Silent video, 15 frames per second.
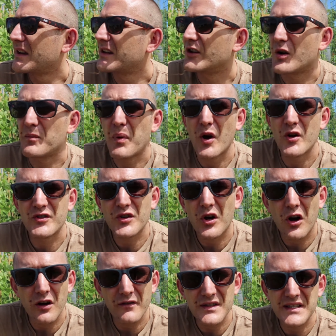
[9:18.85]
you know,
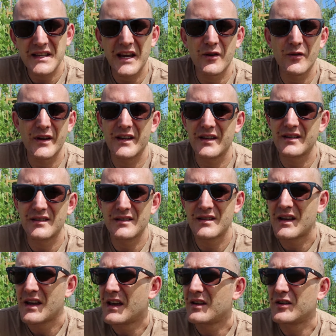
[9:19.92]
post-harvest
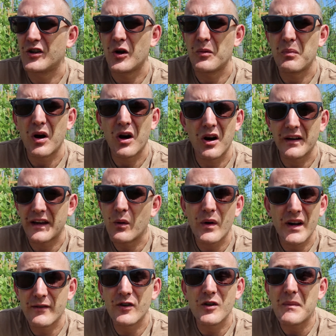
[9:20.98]
areas, you know, parking,
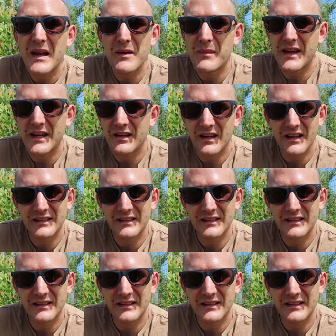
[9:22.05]
whatever it may be.